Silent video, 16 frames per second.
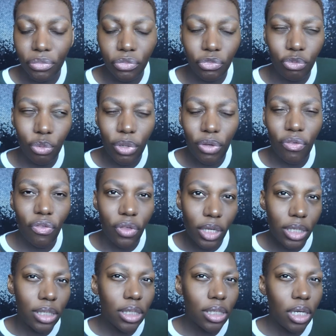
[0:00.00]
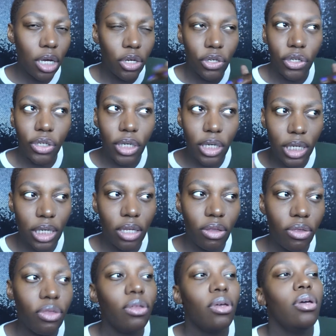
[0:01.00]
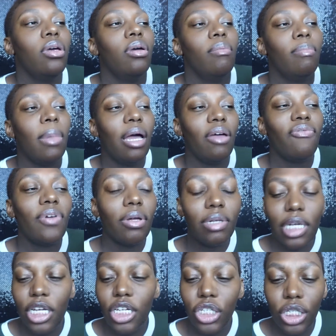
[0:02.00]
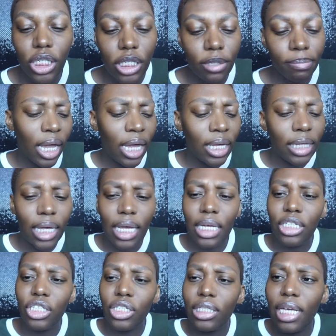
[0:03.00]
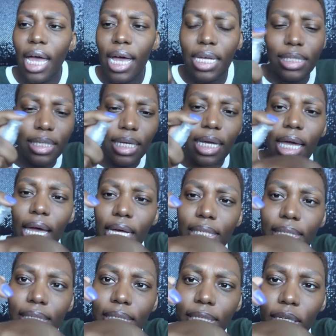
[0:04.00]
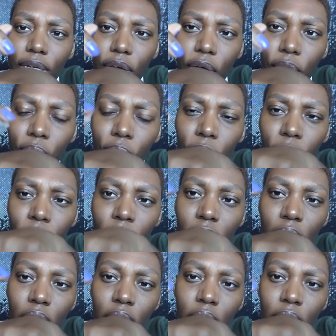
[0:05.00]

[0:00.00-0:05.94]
with this underneath my foundation, and it just has like a silicone